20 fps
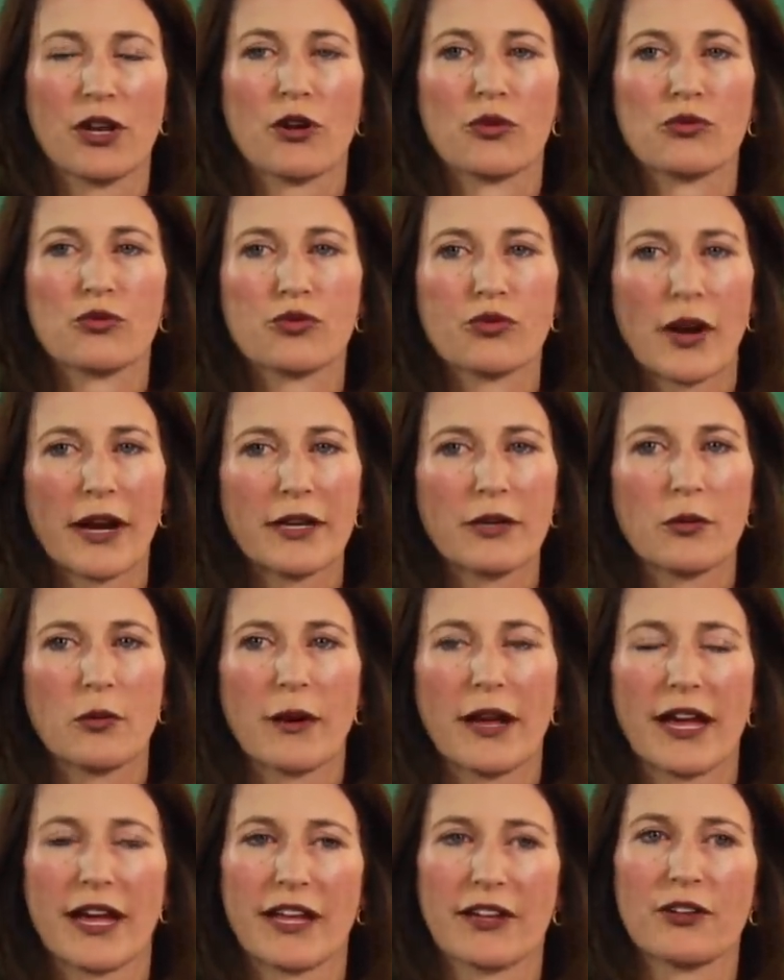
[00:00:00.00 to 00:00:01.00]
right
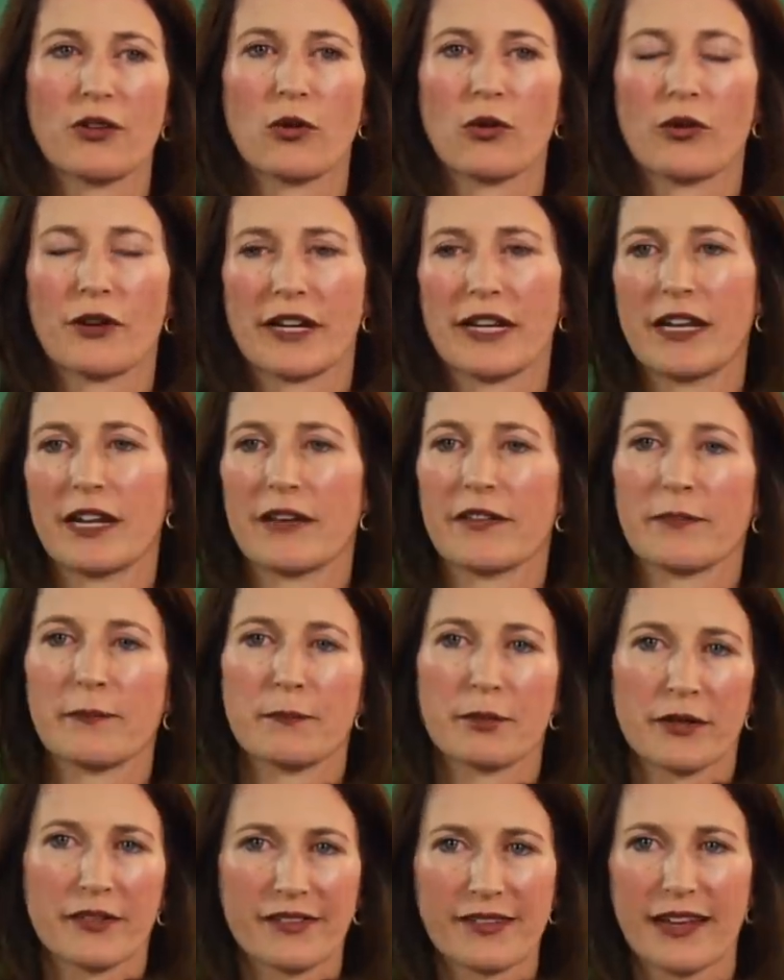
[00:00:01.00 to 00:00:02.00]
away or in a
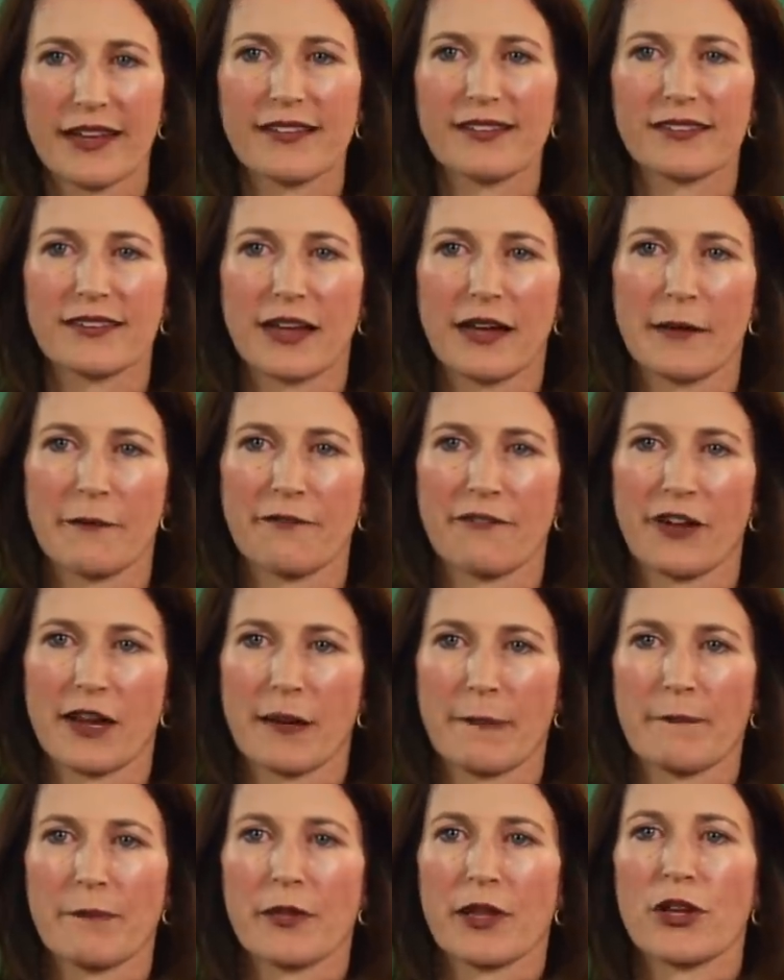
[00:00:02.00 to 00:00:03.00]
precise time
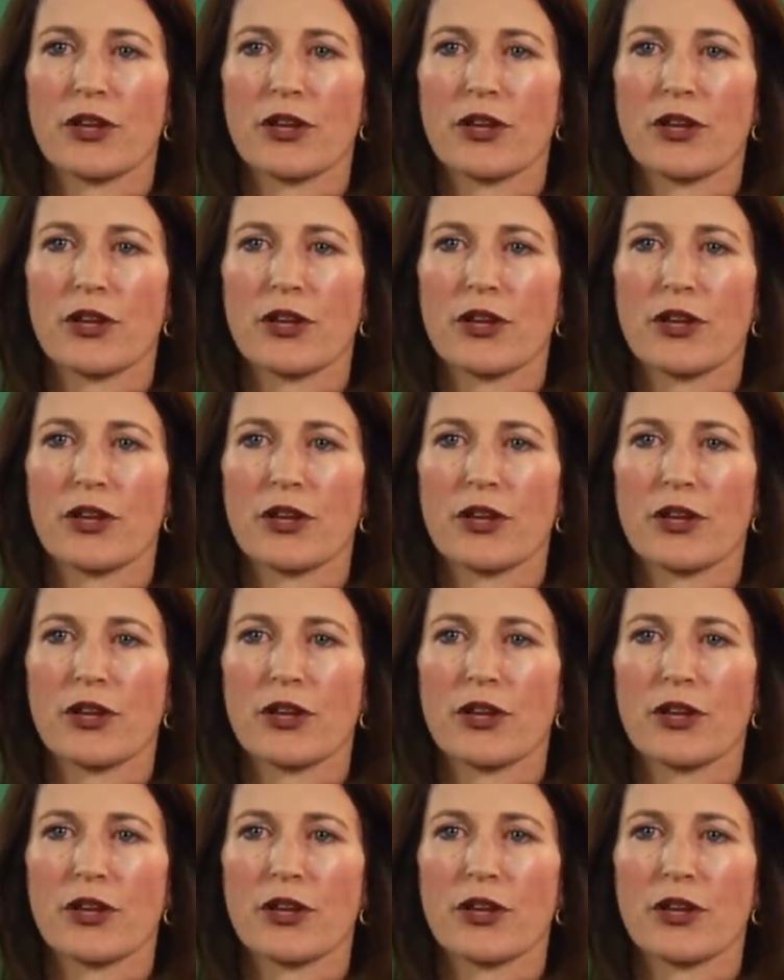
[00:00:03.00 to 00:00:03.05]
frame,